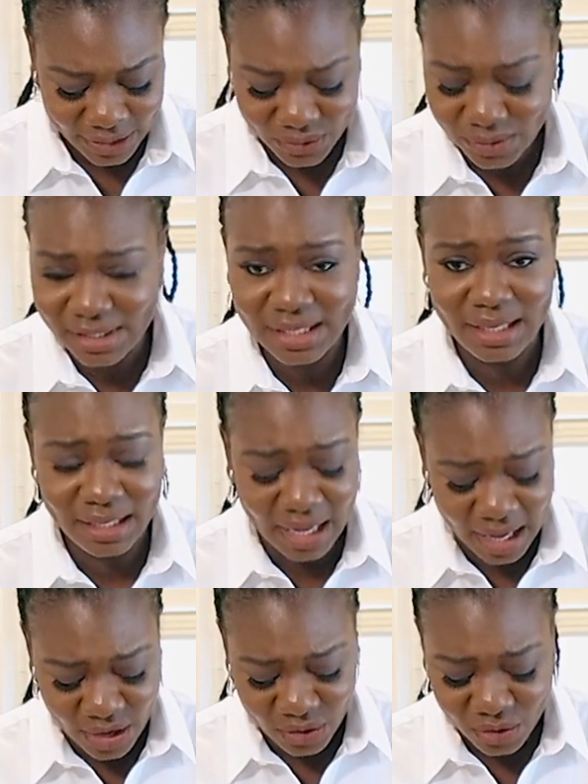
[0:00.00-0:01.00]
like you see,
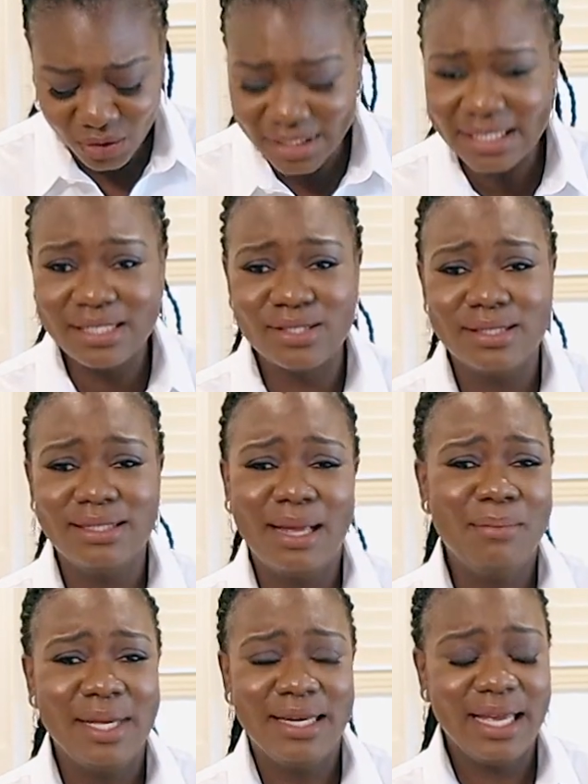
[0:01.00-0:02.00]
you don't need
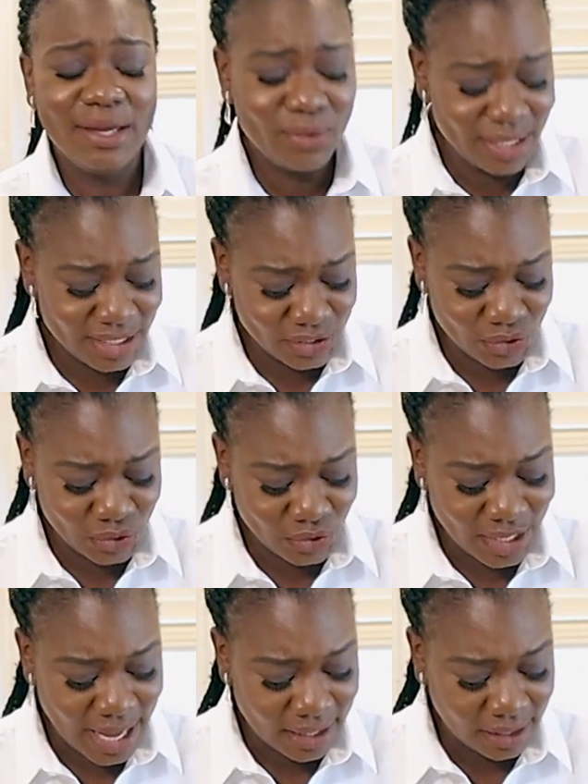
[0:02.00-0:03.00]
that many ingredients to
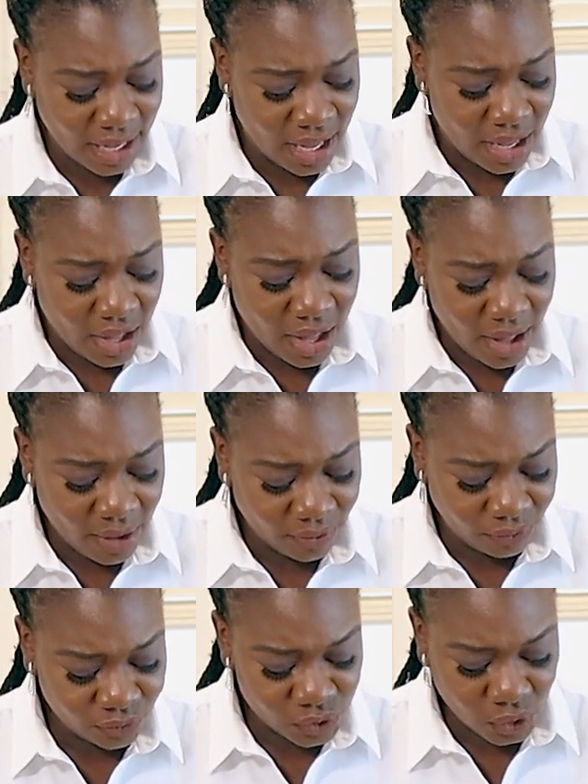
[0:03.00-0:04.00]
do that.
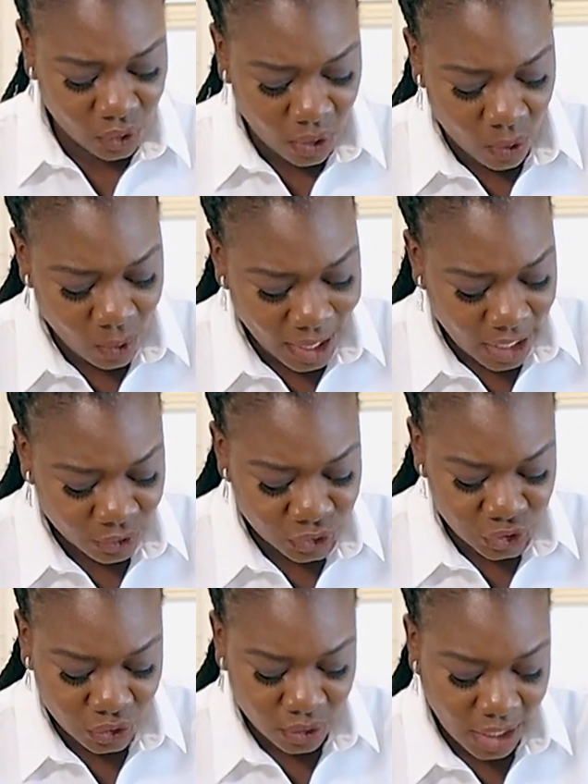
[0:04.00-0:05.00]
So what I'll
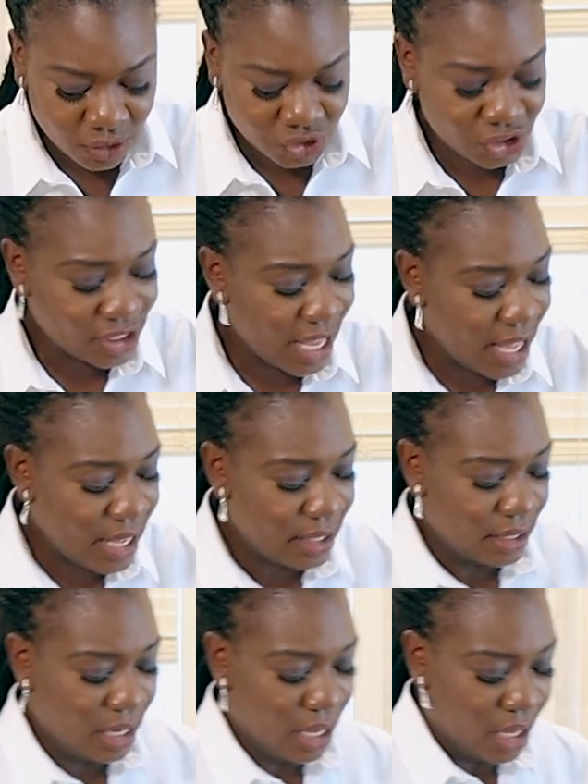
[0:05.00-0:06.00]
do, I'll just
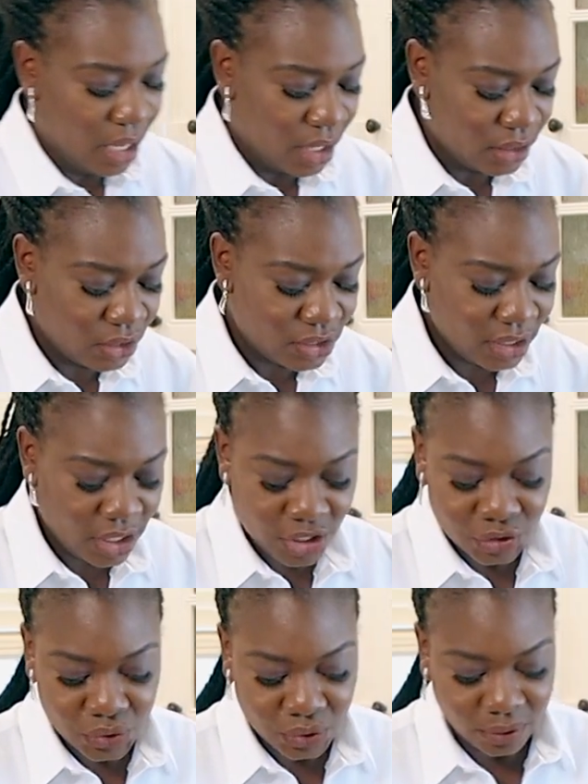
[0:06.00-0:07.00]
add the
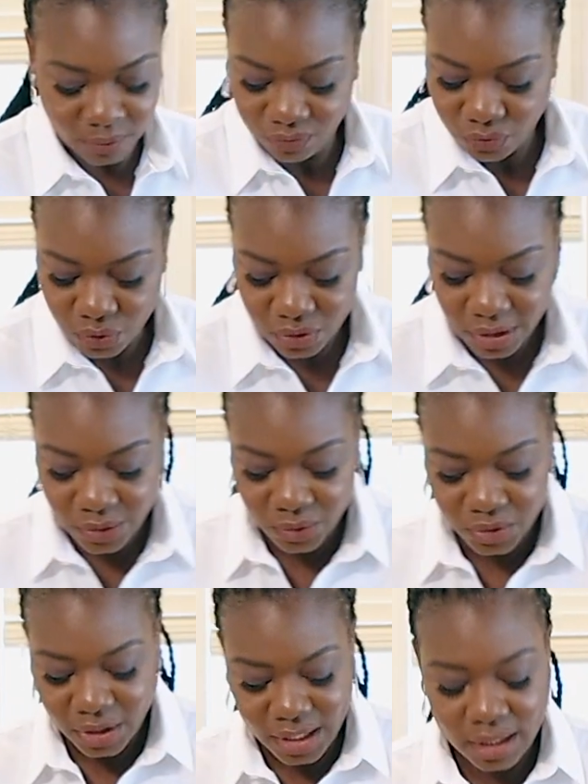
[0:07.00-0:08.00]
cilantro to the
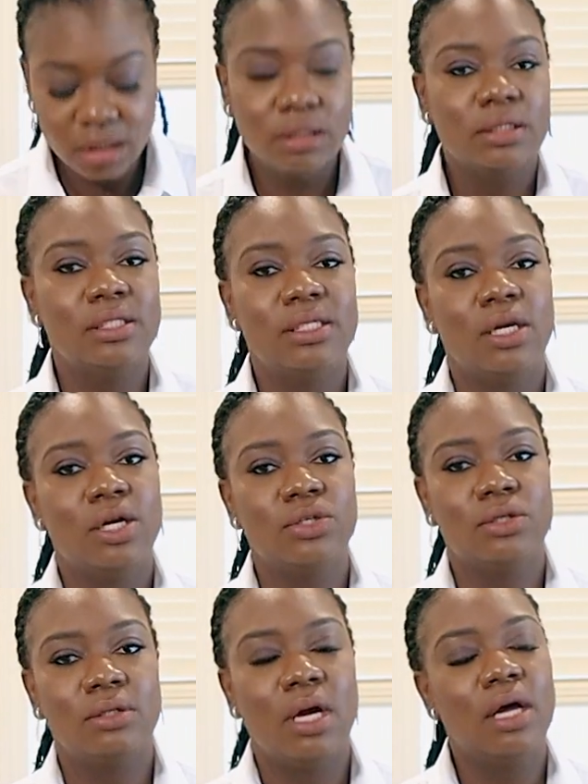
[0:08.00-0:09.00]
arugula. The
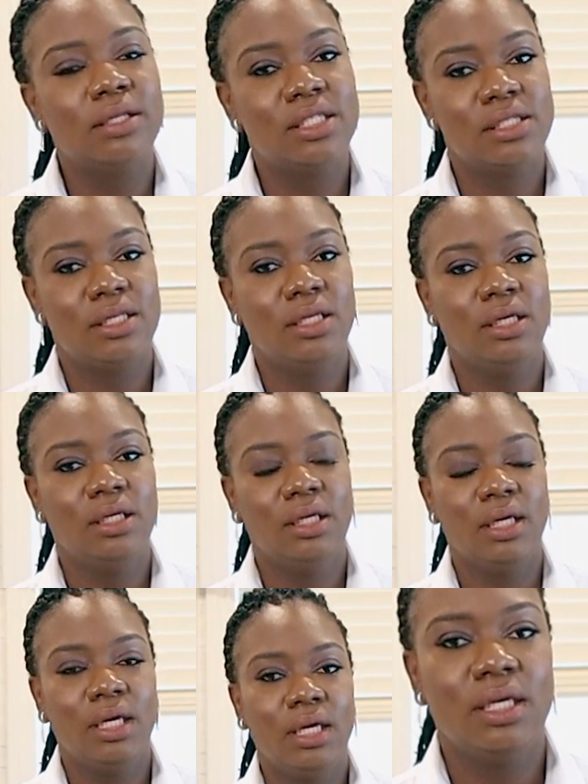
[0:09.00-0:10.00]
cilantro honestly
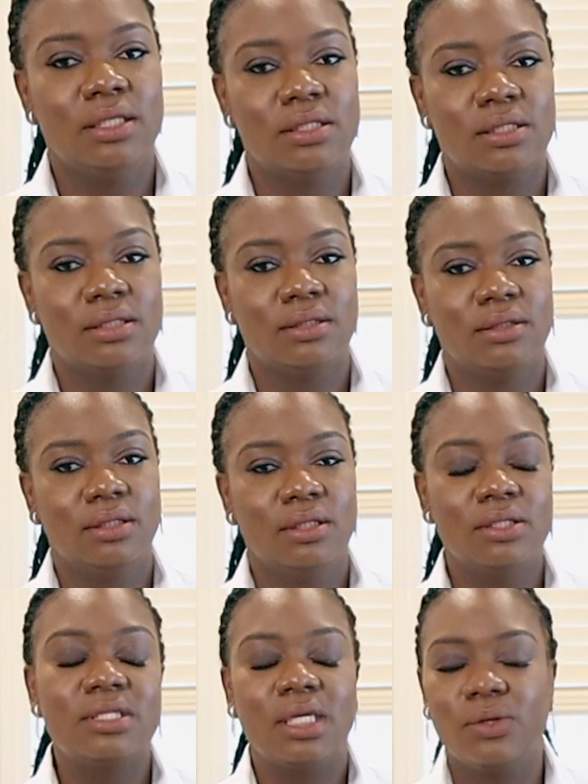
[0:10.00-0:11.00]
is
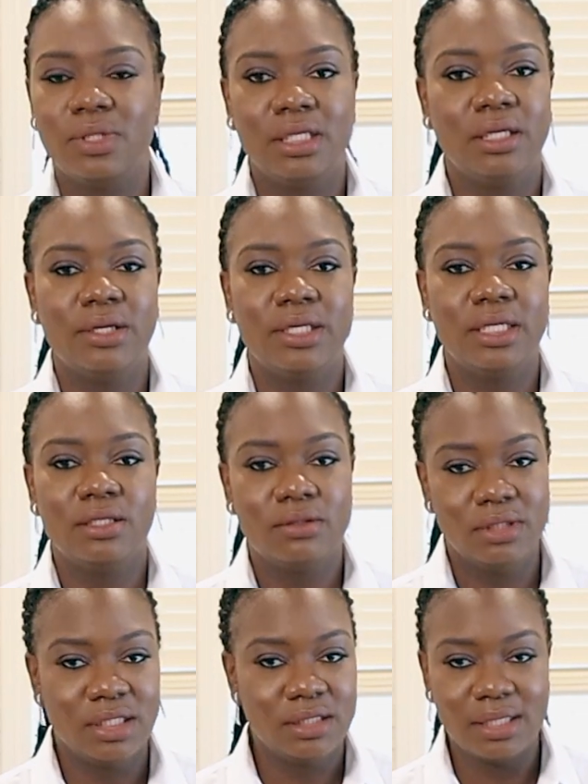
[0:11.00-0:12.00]
the secret ingredient
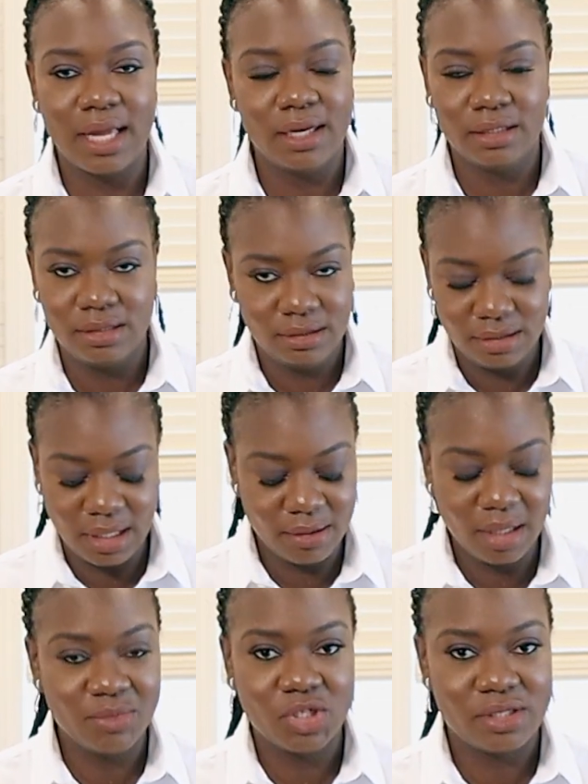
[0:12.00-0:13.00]
to this salad.
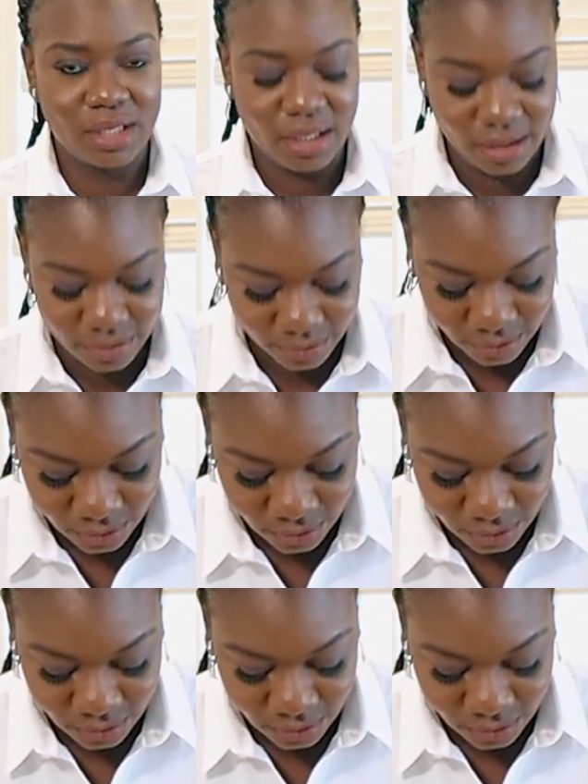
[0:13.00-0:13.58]
I'm just saying.